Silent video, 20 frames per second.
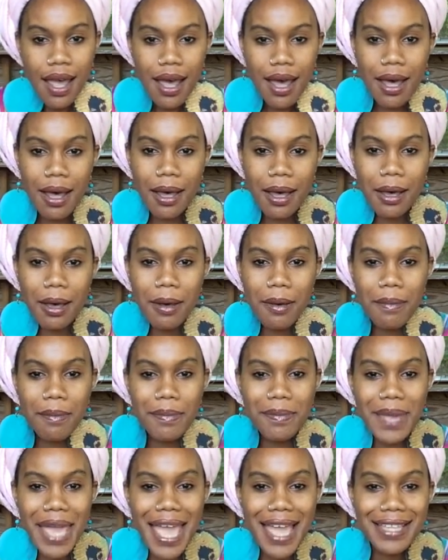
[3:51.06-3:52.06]

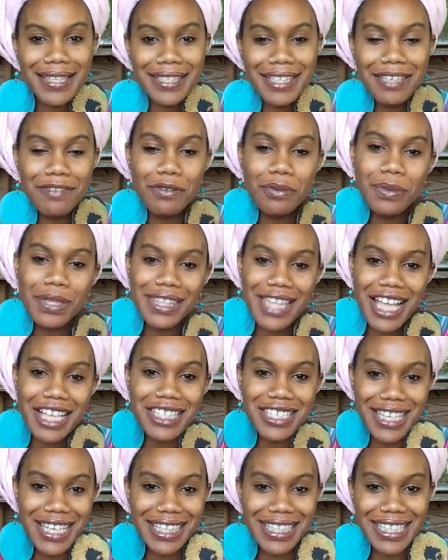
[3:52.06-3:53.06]
and even with
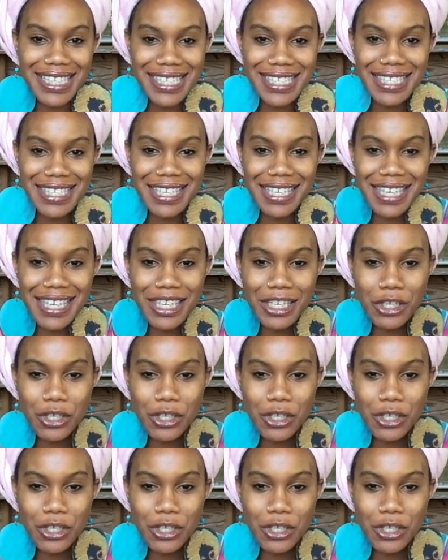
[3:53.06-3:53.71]
that jealousy,